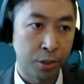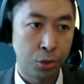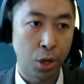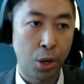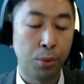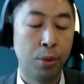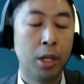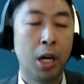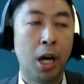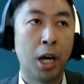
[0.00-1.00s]
So
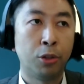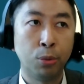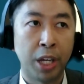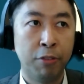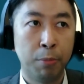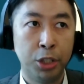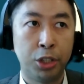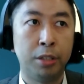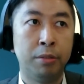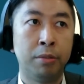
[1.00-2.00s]
those
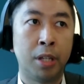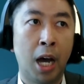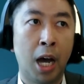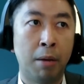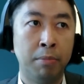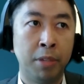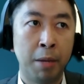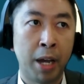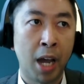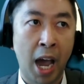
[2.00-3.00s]
information they
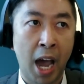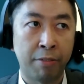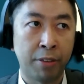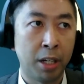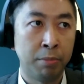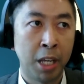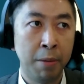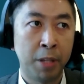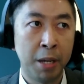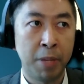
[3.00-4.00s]
may have,
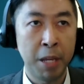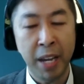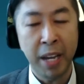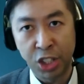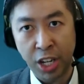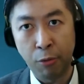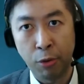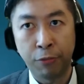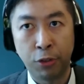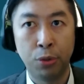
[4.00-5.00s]
they may can share
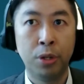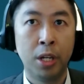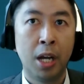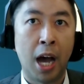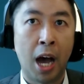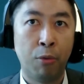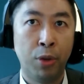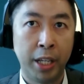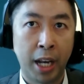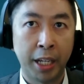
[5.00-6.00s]
with you
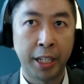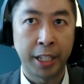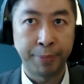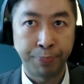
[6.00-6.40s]
really like a